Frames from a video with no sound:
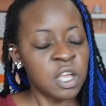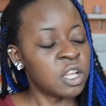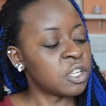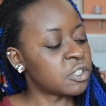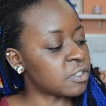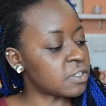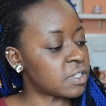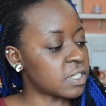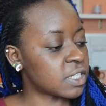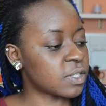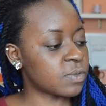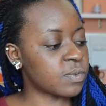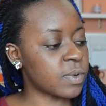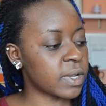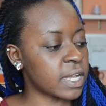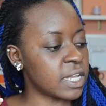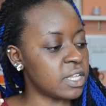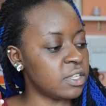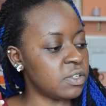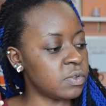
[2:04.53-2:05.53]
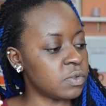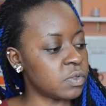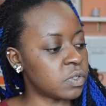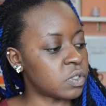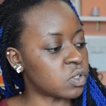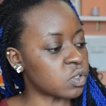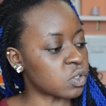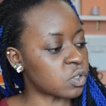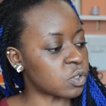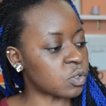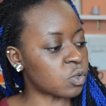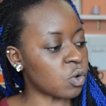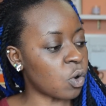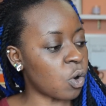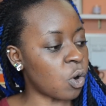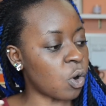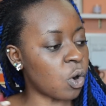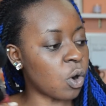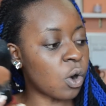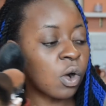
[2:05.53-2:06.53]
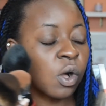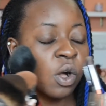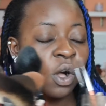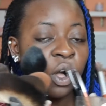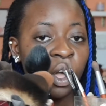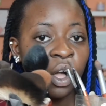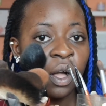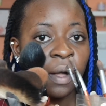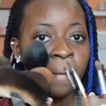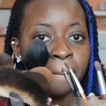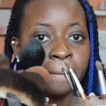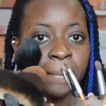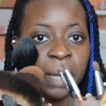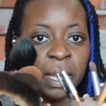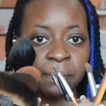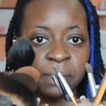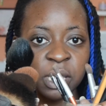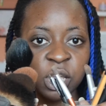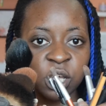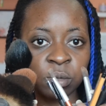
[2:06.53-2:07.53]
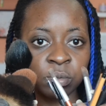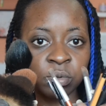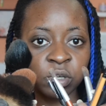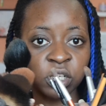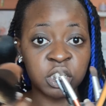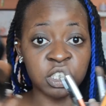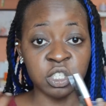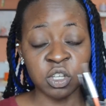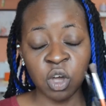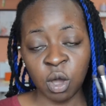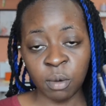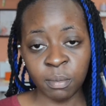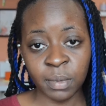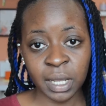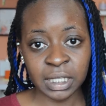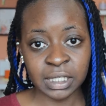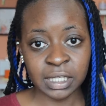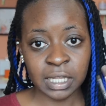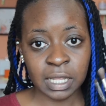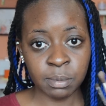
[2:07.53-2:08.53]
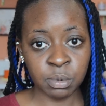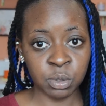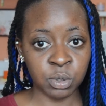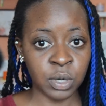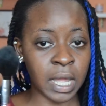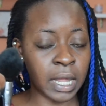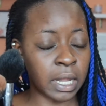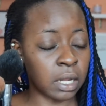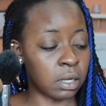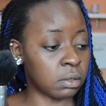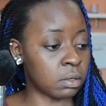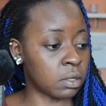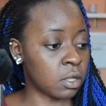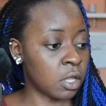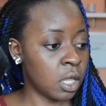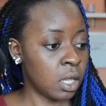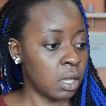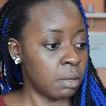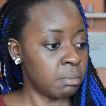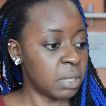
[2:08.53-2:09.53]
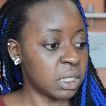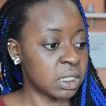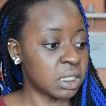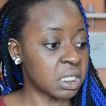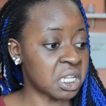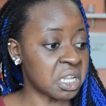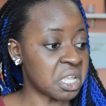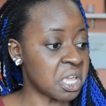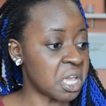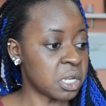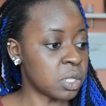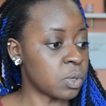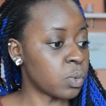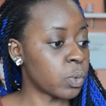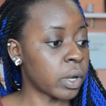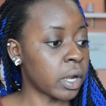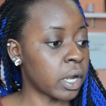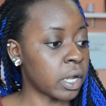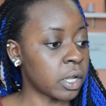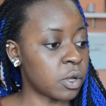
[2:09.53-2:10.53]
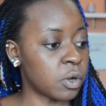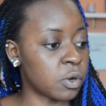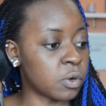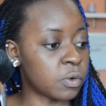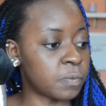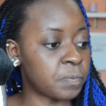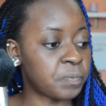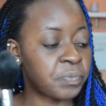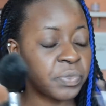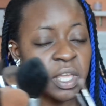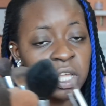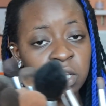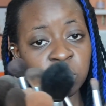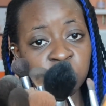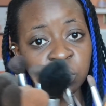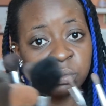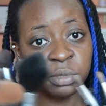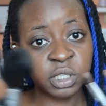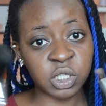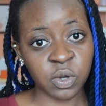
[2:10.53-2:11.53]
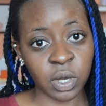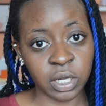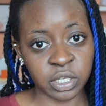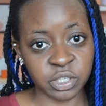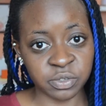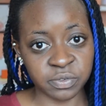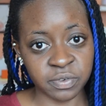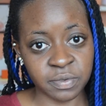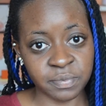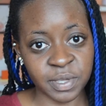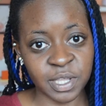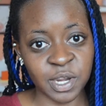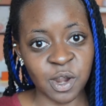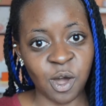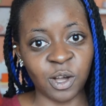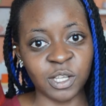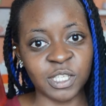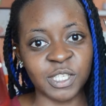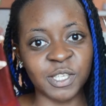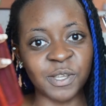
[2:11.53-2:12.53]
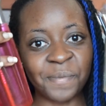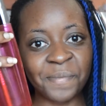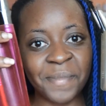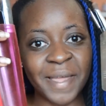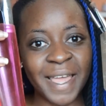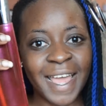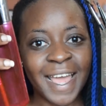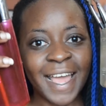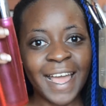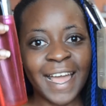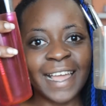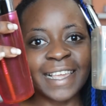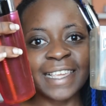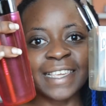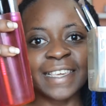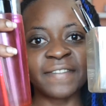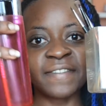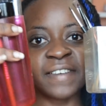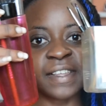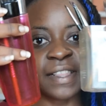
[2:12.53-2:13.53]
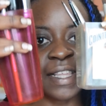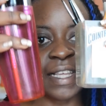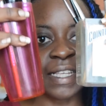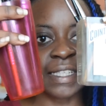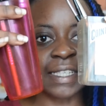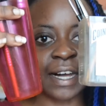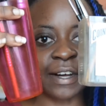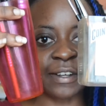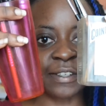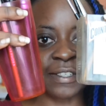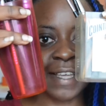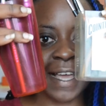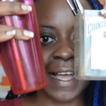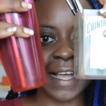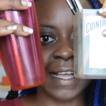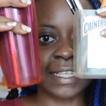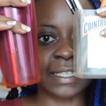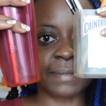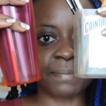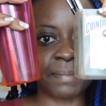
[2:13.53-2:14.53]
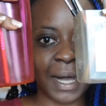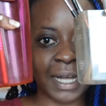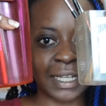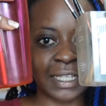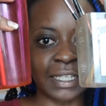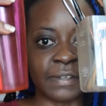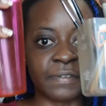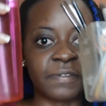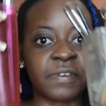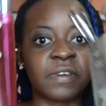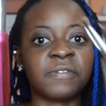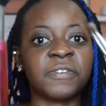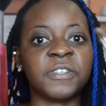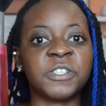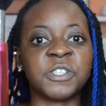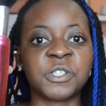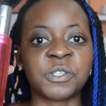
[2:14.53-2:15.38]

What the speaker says: So this is what I use to store my makeup brushes on my table and basically anywhere I go. Thank you so much, Cointreau, for being awesome and giving these out as party favors.